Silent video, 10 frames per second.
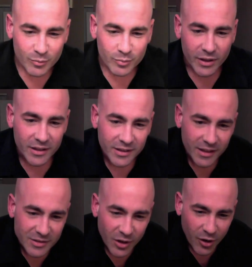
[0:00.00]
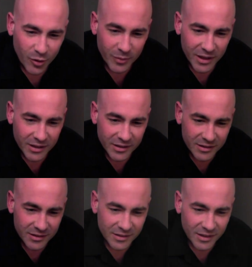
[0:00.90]
But it's homemade,
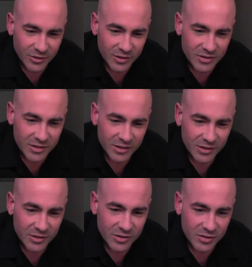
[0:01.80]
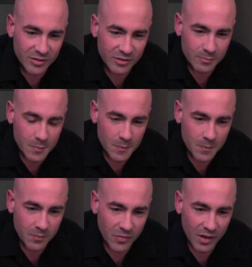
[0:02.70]
and you can see there's
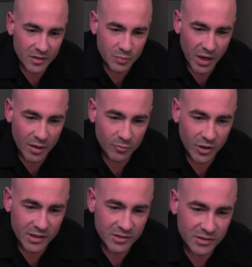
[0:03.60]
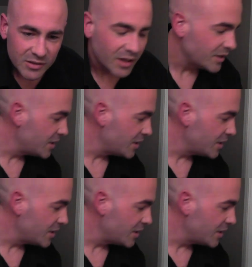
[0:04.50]
spam, rice, and then